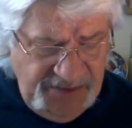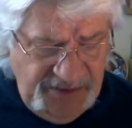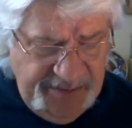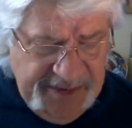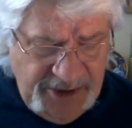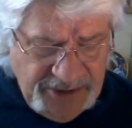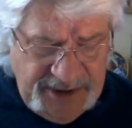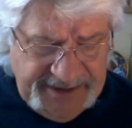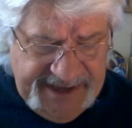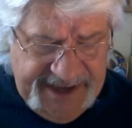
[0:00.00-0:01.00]
"Misty would
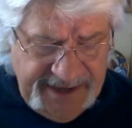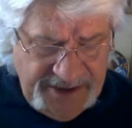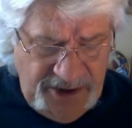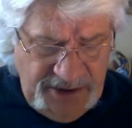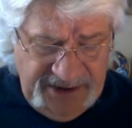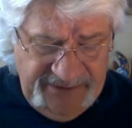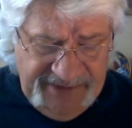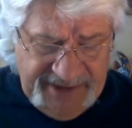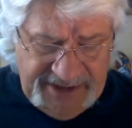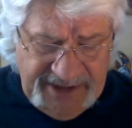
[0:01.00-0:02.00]
be out all day and
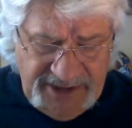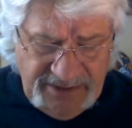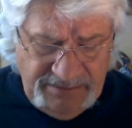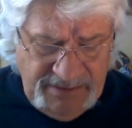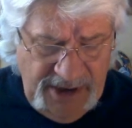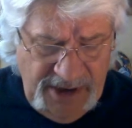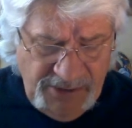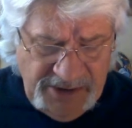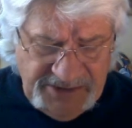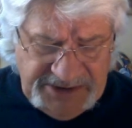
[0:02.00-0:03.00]
all evening, and then
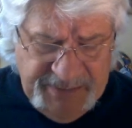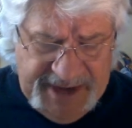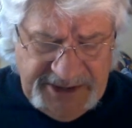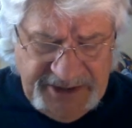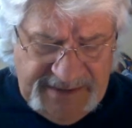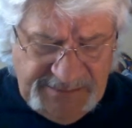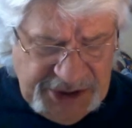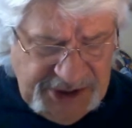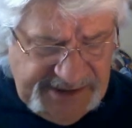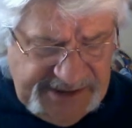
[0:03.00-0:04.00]
when it was
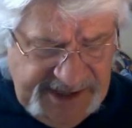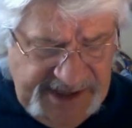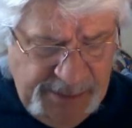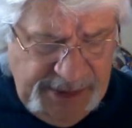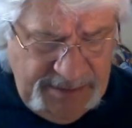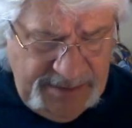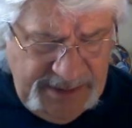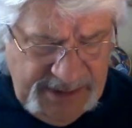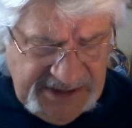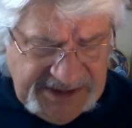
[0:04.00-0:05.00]
bedtime, she couldn't sleep."
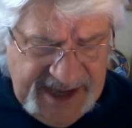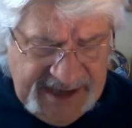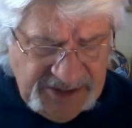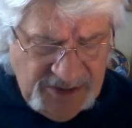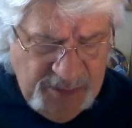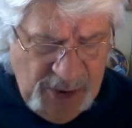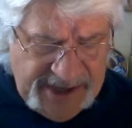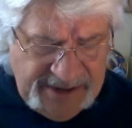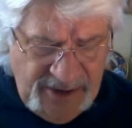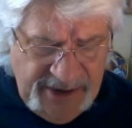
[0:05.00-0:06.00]

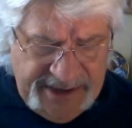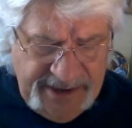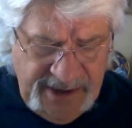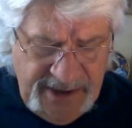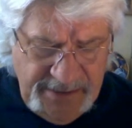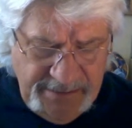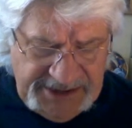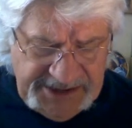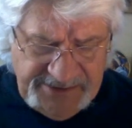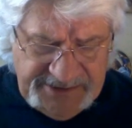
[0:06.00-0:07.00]
"Exactly," replied Lloyd.
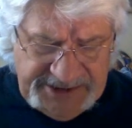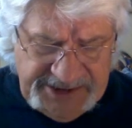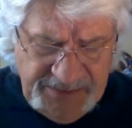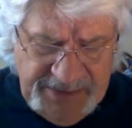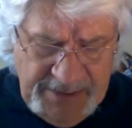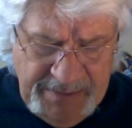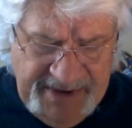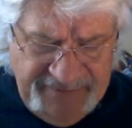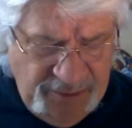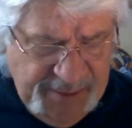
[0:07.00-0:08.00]
"Misty would
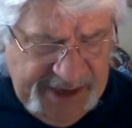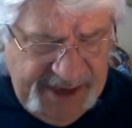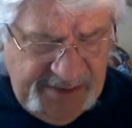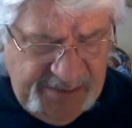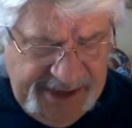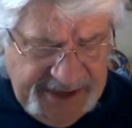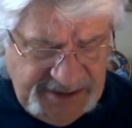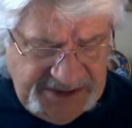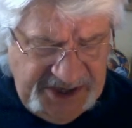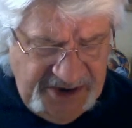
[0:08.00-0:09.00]
still be up after
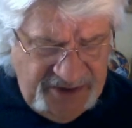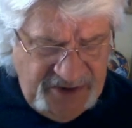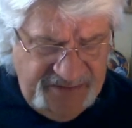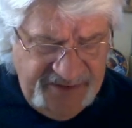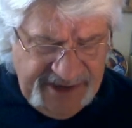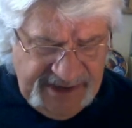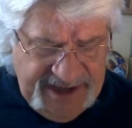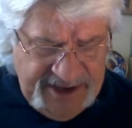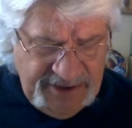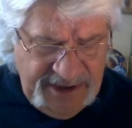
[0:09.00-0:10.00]
midnight playing her stereo
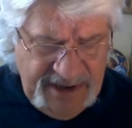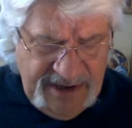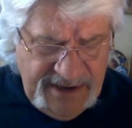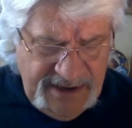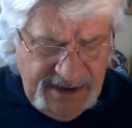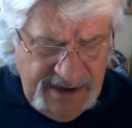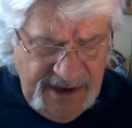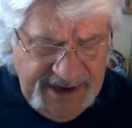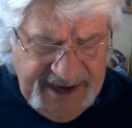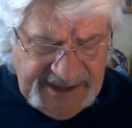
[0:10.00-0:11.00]
very loud.
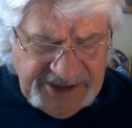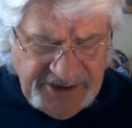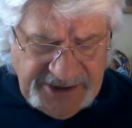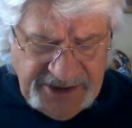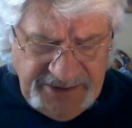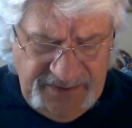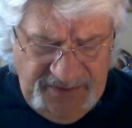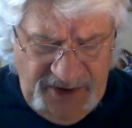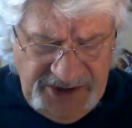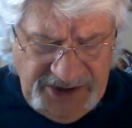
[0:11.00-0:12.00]
I'd ask her
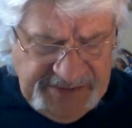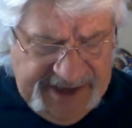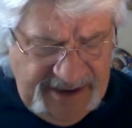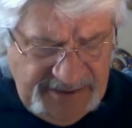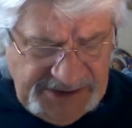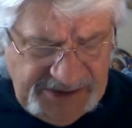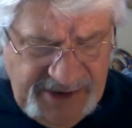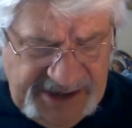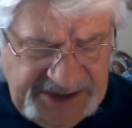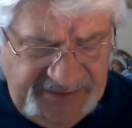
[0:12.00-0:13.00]
to turn the volume
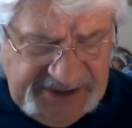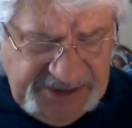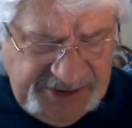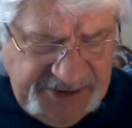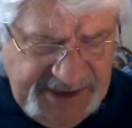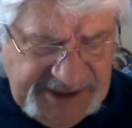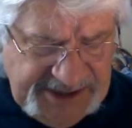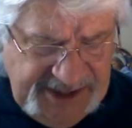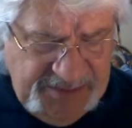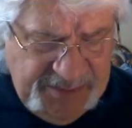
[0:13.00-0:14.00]
down as the rest of us
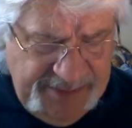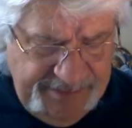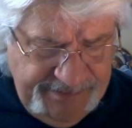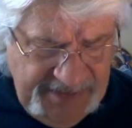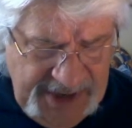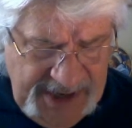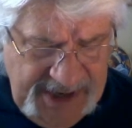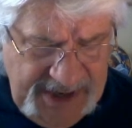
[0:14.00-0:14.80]
were trying to sleep.